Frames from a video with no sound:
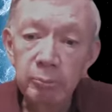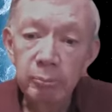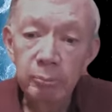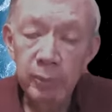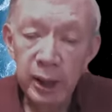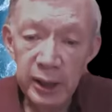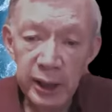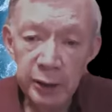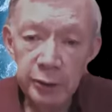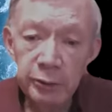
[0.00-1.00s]
by
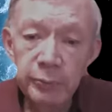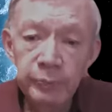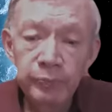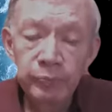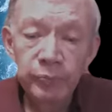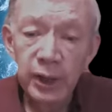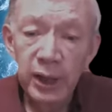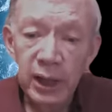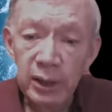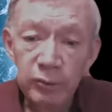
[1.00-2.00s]
air,
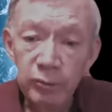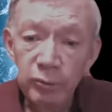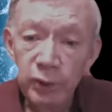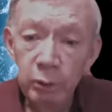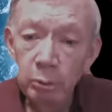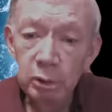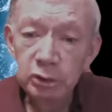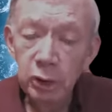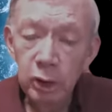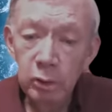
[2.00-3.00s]
and there
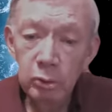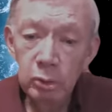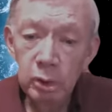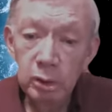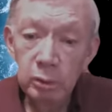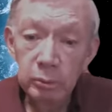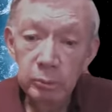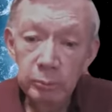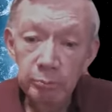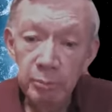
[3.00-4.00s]
was no
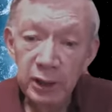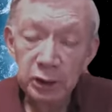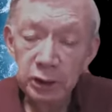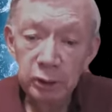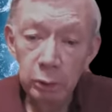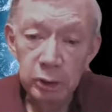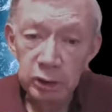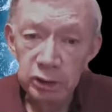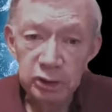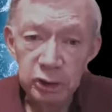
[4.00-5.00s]
mention or
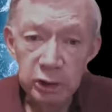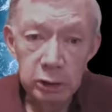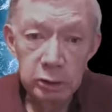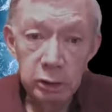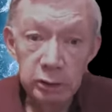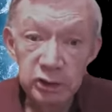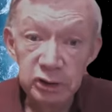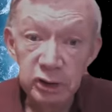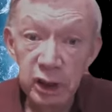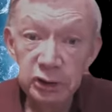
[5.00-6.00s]
concern or
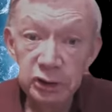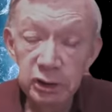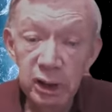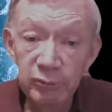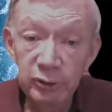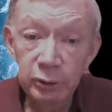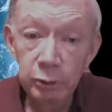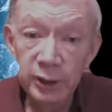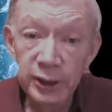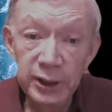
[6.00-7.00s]
discussion of it
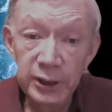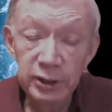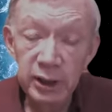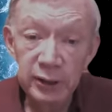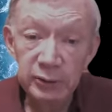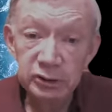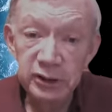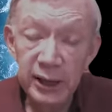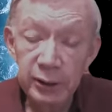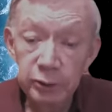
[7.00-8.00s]
or any kind of
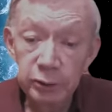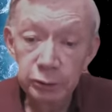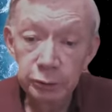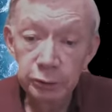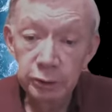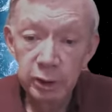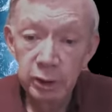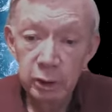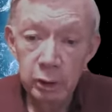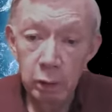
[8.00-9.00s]
standards or
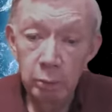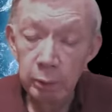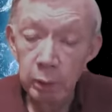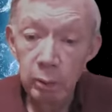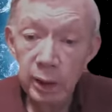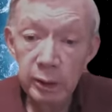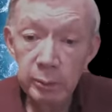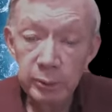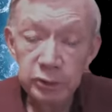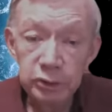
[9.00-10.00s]

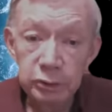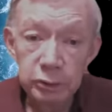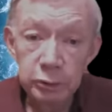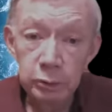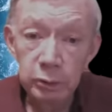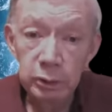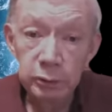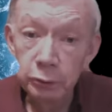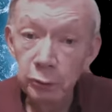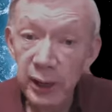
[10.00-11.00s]
requirements to
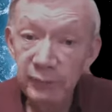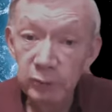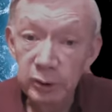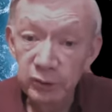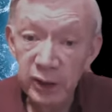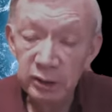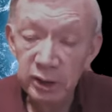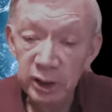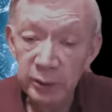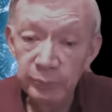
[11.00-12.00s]
travel at that
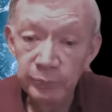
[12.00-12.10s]
time.